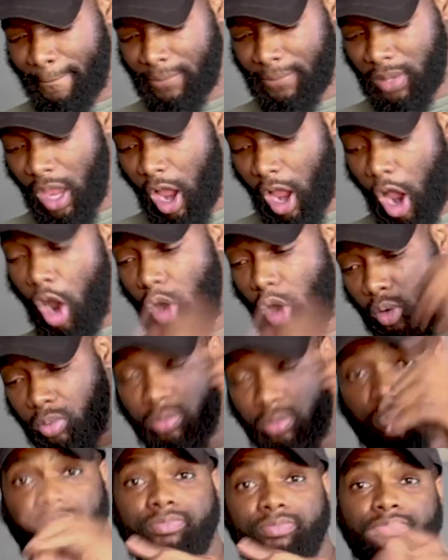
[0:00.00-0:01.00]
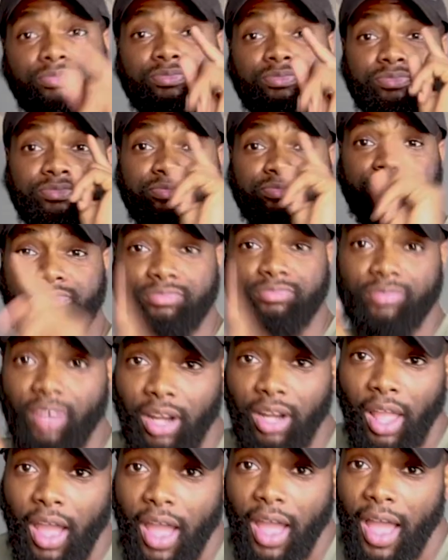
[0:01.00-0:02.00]
yeah. Oh,
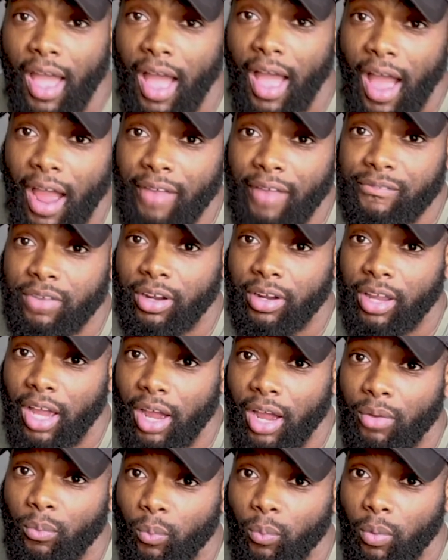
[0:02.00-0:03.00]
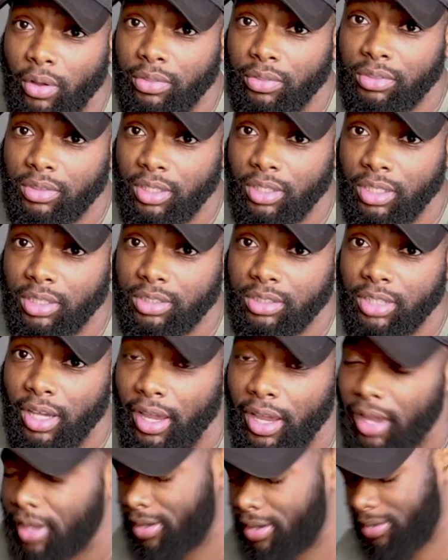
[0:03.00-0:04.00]
I forgot one thing to
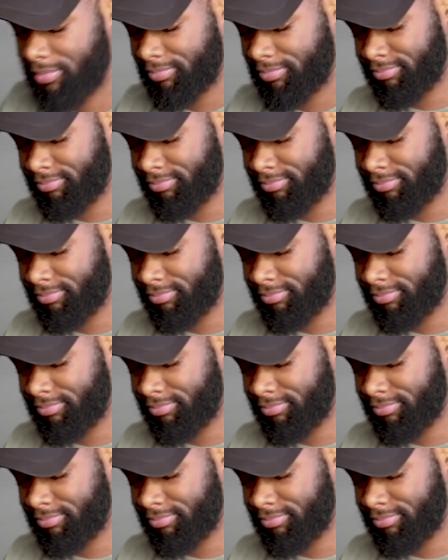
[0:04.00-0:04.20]
add.